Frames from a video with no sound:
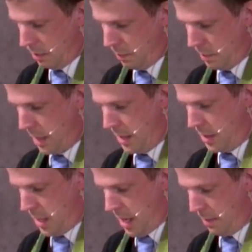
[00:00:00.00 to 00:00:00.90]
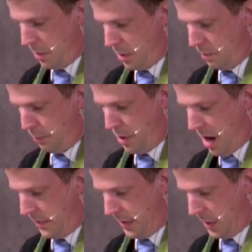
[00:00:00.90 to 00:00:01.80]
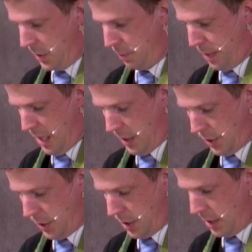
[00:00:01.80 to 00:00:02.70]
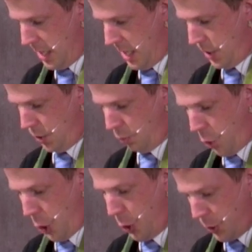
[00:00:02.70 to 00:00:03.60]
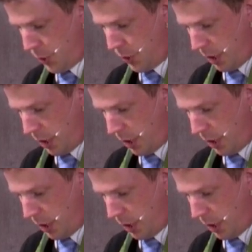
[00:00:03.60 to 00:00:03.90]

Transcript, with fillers: But by the time the prophet speaks these words,